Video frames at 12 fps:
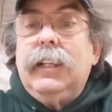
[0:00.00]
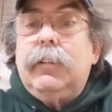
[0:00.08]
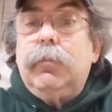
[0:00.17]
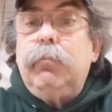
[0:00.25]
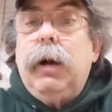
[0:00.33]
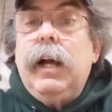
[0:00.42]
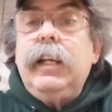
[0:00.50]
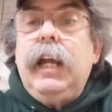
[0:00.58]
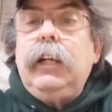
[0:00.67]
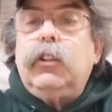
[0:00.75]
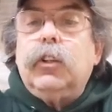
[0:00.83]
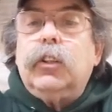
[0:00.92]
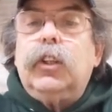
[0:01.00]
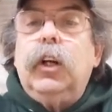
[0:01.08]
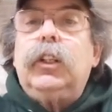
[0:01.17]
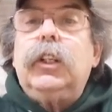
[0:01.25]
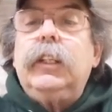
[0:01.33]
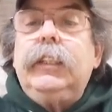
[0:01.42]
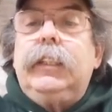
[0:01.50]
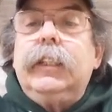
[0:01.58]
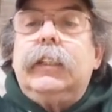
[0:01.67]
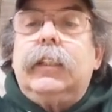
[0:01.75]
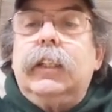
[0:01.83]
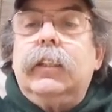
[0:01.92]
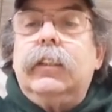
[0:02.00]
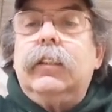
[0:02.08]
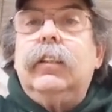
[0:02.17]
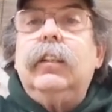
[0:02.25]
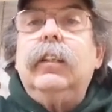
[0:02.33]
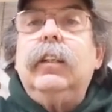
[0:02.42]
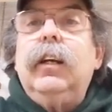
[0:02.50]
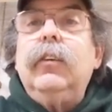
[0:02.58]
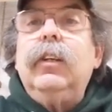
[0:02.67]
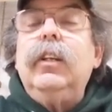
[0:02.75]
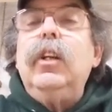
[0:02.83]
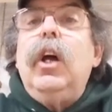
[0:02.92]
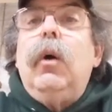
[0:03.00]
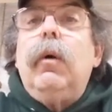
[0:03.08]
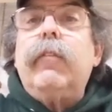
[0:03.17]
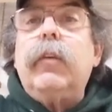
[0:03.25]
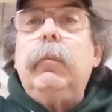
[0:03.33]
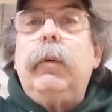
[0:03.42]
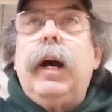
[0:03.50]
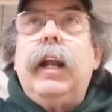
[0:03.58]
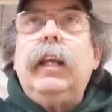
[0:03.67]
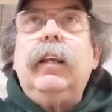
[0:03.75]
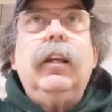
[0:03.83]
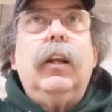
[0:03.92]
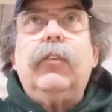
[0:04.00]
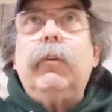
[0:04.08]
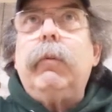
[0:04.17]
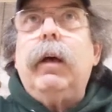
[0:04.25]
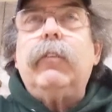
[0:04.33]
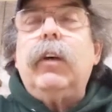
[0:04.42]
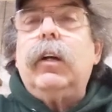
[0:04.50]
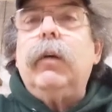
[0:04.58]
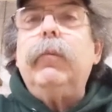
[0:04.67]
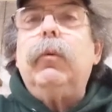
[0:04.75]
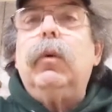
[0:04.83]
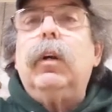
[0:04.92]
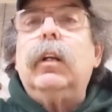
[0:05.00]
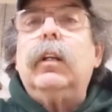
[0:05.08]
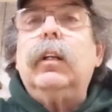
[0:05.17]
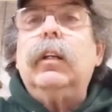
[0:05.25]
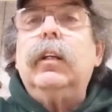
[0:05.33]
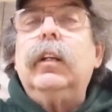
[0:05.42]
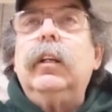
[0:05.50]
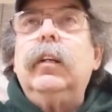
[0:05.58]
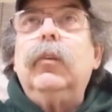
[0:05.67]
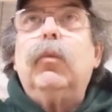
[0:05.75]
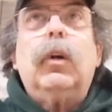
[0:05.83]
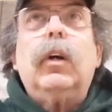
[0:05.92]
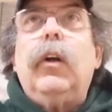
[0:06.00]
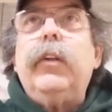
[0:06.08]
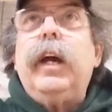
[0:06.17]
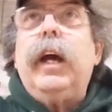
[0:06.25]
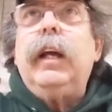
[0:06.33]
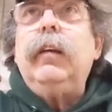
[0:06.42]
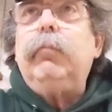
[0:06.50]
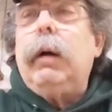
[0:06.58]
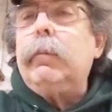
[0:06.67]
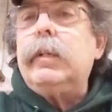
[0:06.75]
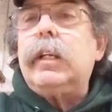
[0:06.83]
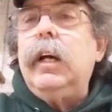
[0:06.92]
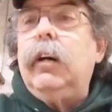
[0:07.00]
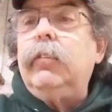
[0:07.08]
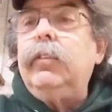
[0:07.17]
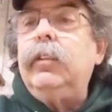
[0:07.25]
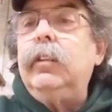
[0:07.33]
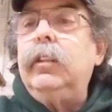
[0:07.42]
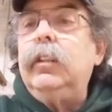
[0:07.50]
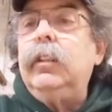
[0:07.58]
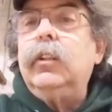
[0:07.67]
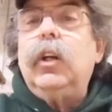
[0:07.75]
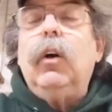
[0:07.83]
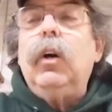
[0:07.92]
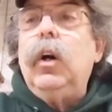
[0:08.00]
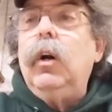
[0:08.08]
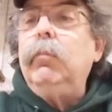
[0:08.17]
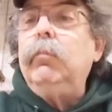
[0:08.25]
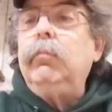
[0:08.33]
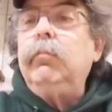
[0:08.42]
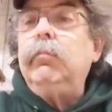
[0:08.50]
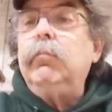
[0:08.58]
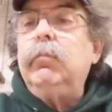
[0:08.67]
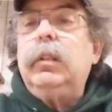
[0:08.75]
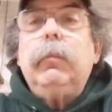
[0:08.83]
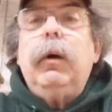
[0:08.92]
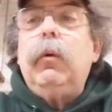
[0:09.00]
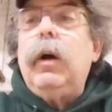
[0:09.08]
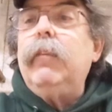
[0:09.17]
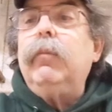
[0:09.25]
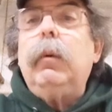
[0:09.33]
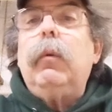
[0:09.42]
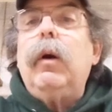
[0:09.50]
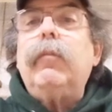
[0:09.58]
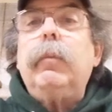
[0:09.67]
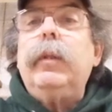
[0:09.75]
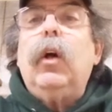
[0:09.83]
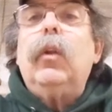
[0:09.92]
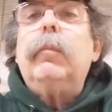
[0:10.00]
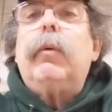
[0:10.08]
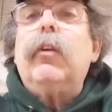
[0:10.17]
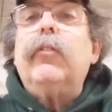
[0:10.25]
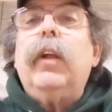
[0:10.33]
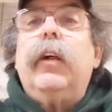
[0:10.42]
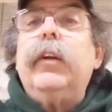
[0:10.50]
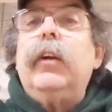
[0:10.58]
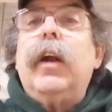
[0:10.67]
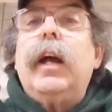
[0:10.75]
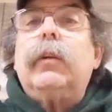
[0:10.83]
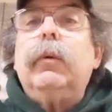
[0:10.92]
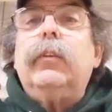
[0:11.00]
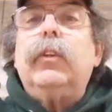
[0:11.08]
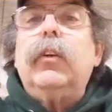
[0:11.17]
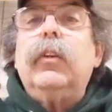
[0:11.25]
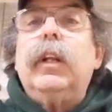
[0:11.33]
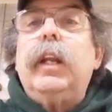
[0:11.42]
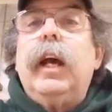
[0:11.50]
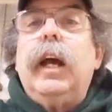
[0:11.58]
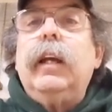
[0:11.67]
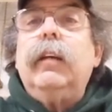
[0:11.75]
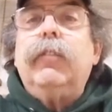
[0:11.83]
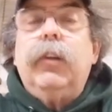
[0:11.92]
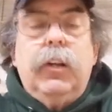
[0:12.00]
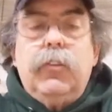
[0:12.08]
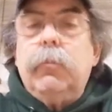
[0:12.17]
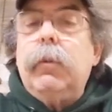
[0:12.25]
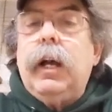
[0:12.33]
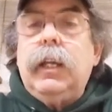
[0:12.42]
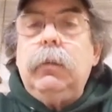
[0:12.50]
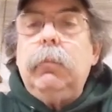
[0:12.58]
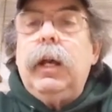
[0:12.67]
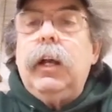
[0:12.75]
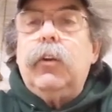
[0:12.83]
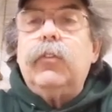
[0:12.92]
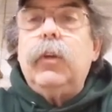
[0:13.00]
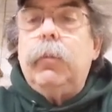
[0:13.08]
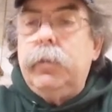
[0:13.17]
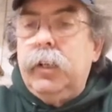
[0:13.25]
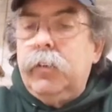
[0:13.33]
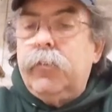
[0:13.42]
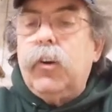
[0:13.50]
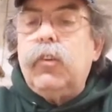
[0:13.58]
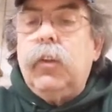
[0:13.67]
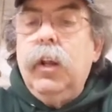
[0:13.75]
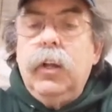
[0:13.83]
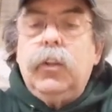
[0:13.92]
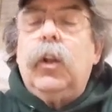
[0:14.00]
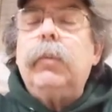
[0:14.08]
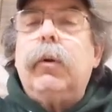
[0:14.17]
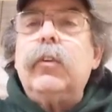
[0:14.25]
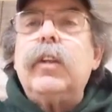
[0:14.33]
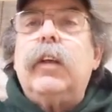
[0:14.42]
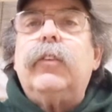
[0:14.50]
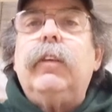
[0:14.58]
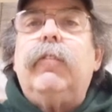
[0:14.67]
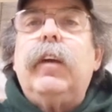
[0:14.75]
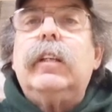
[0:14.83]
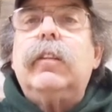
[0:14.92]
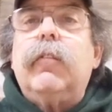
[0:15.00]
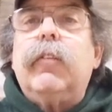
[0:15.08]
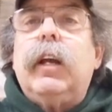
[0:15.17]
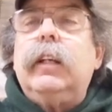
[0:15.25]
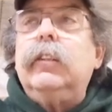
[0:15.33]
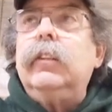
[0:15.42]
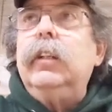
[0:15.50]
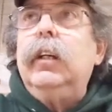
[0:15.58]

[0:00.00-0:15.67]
by nature socially distanced. You know everybody. Sometimes I'll come to work all day by myself, go home, see my wife, and my wife will be the only person I'll interact with during the day if it isn't by email or something. The only person I'll see face to face.